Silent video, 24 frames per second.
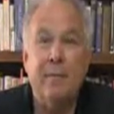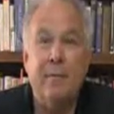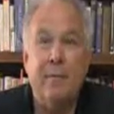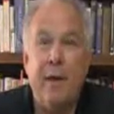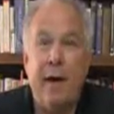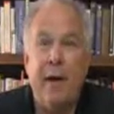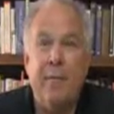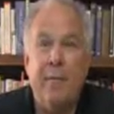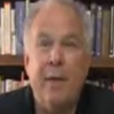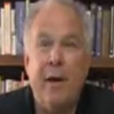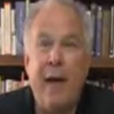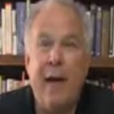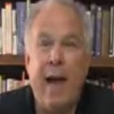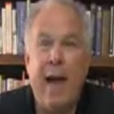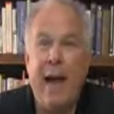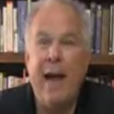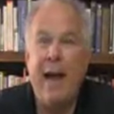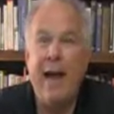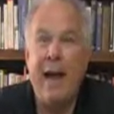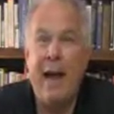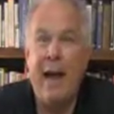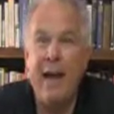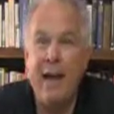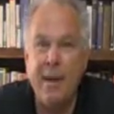Have we
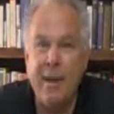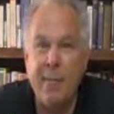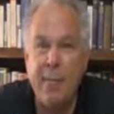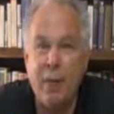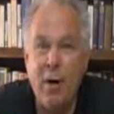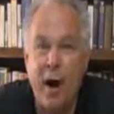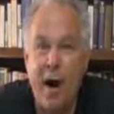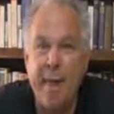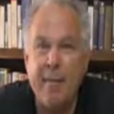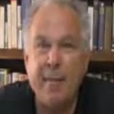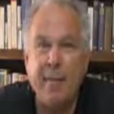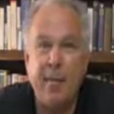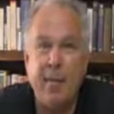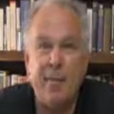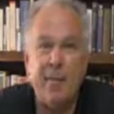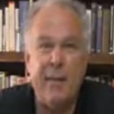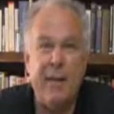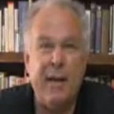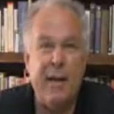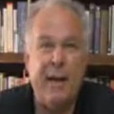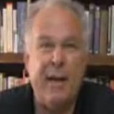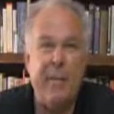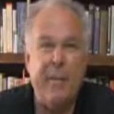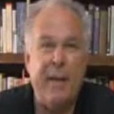had any
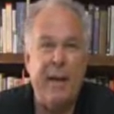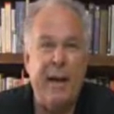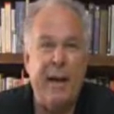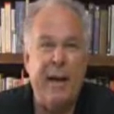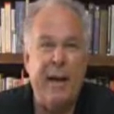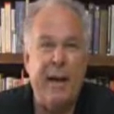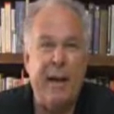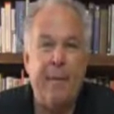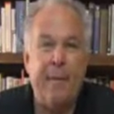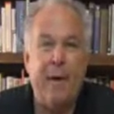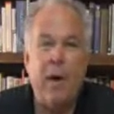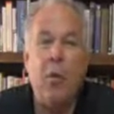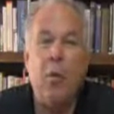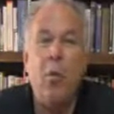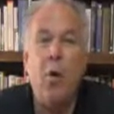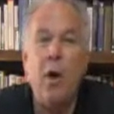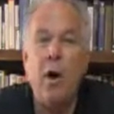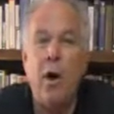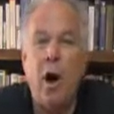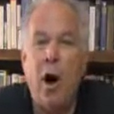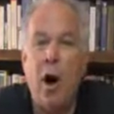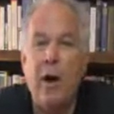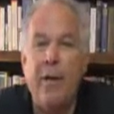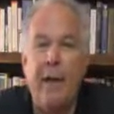problems in the pandemic?
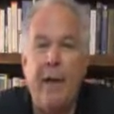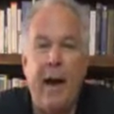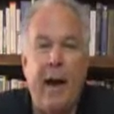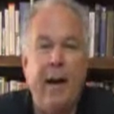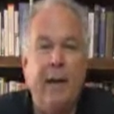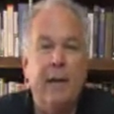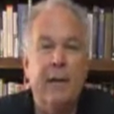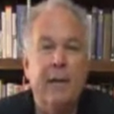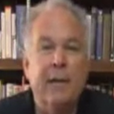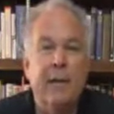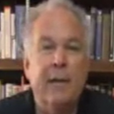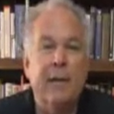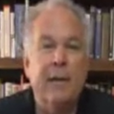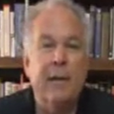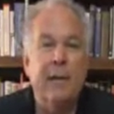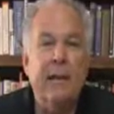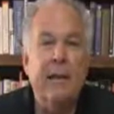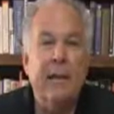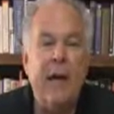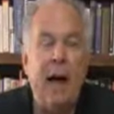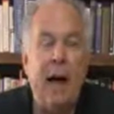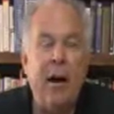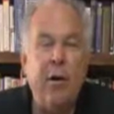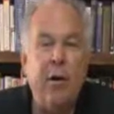What are they?
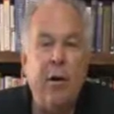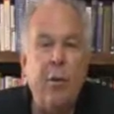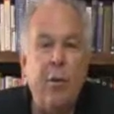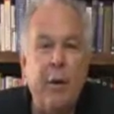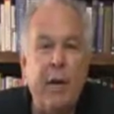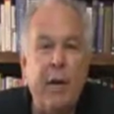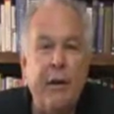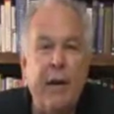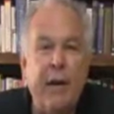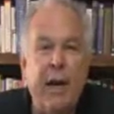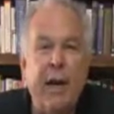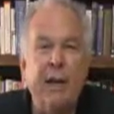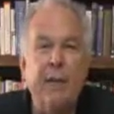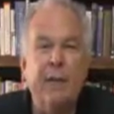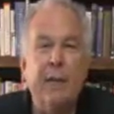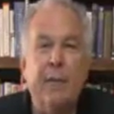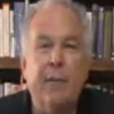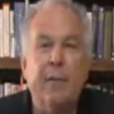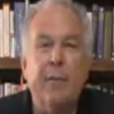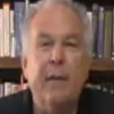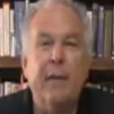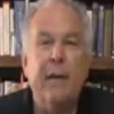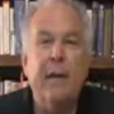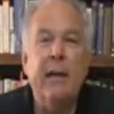How can we change
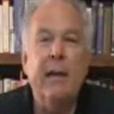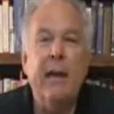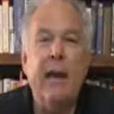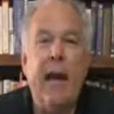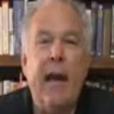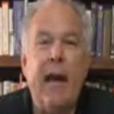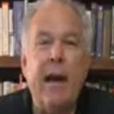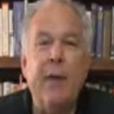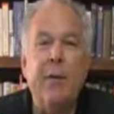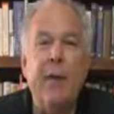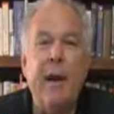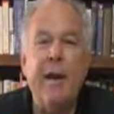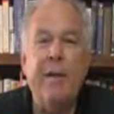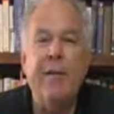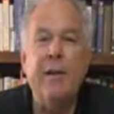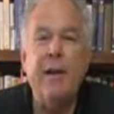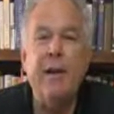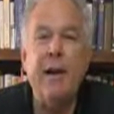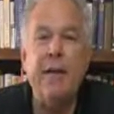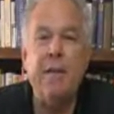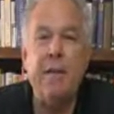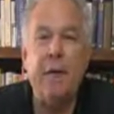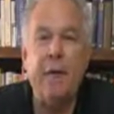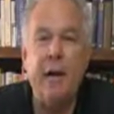them? How do we have a
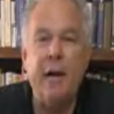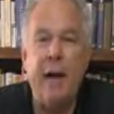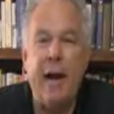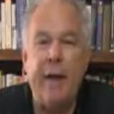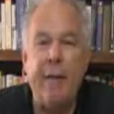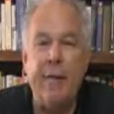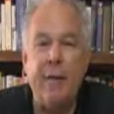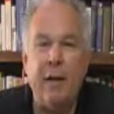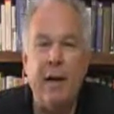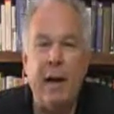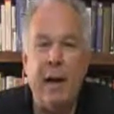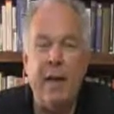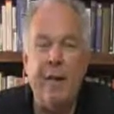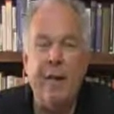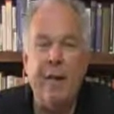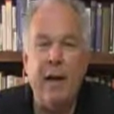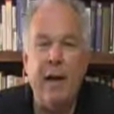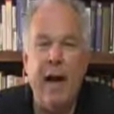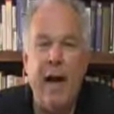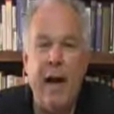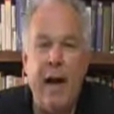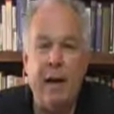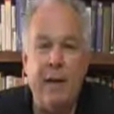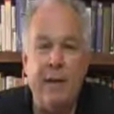different level of
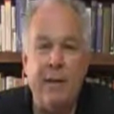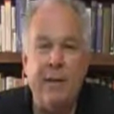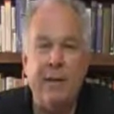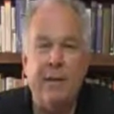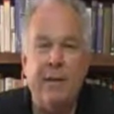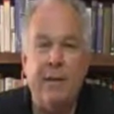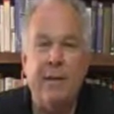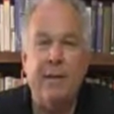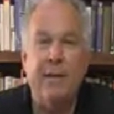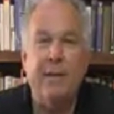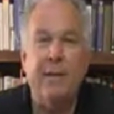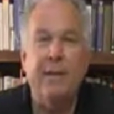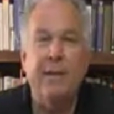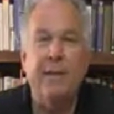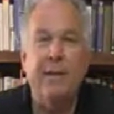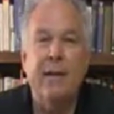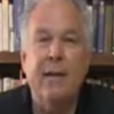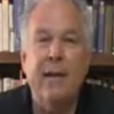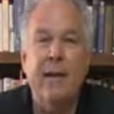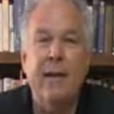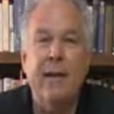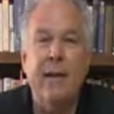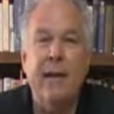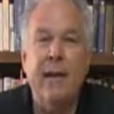analysis
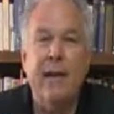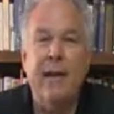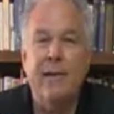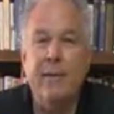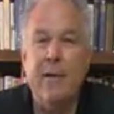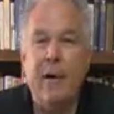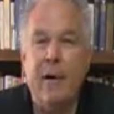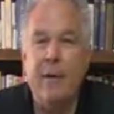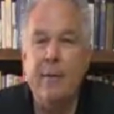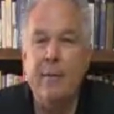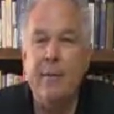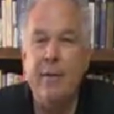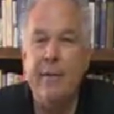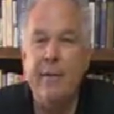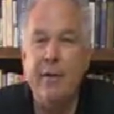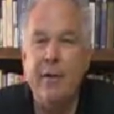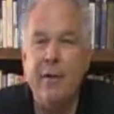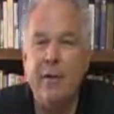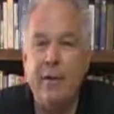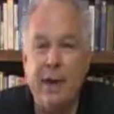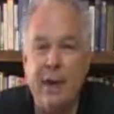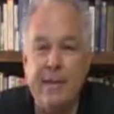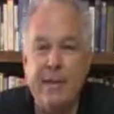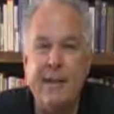in terms of
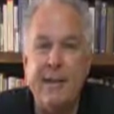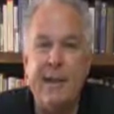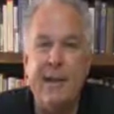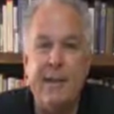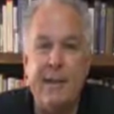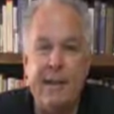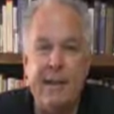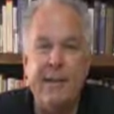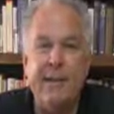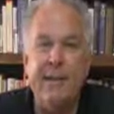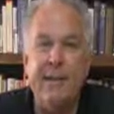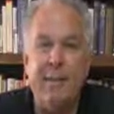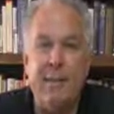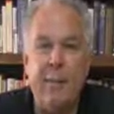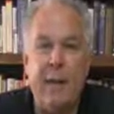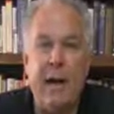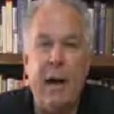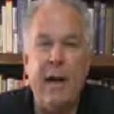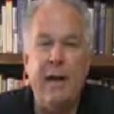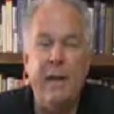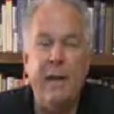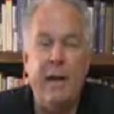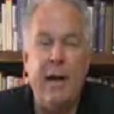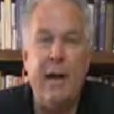addressing these
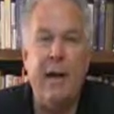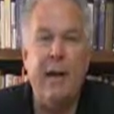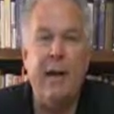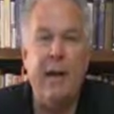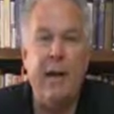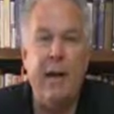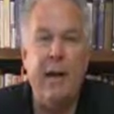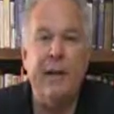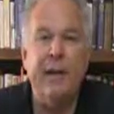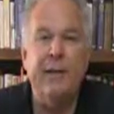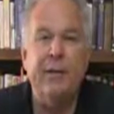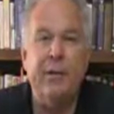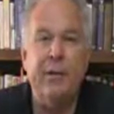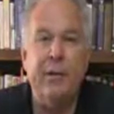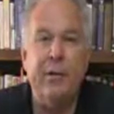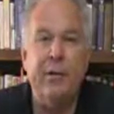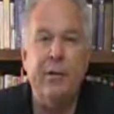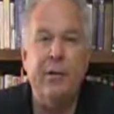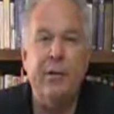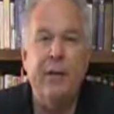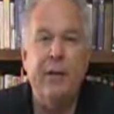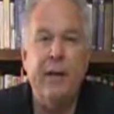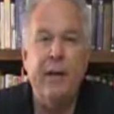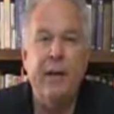supply chain
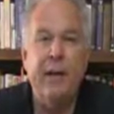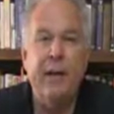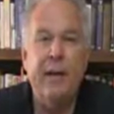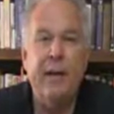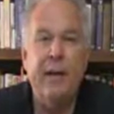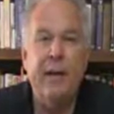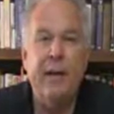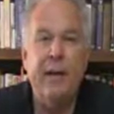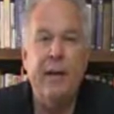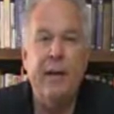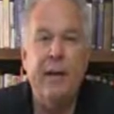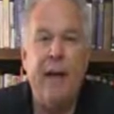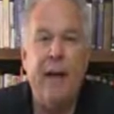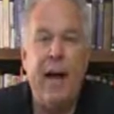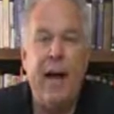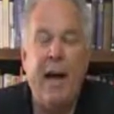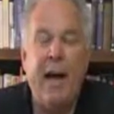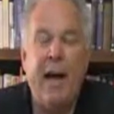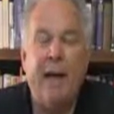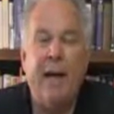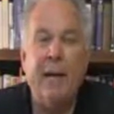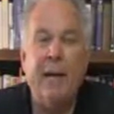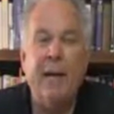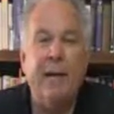issues
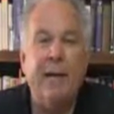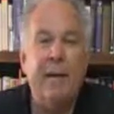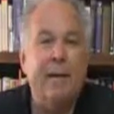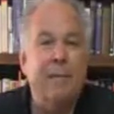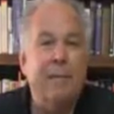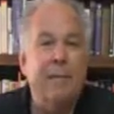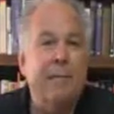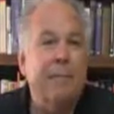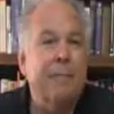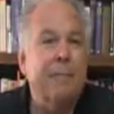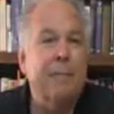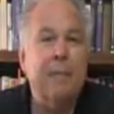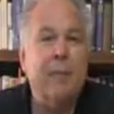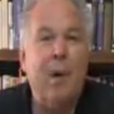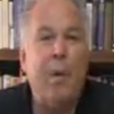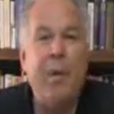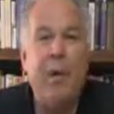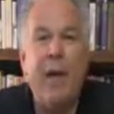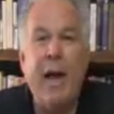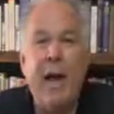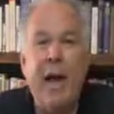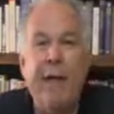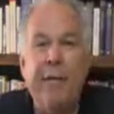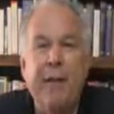than what
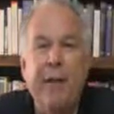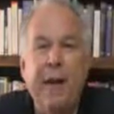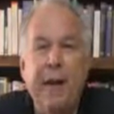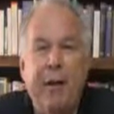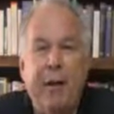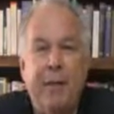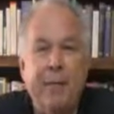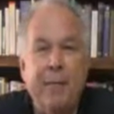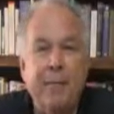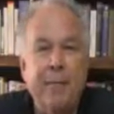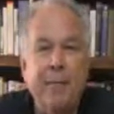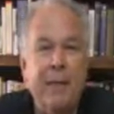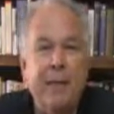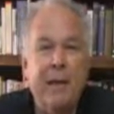we have here?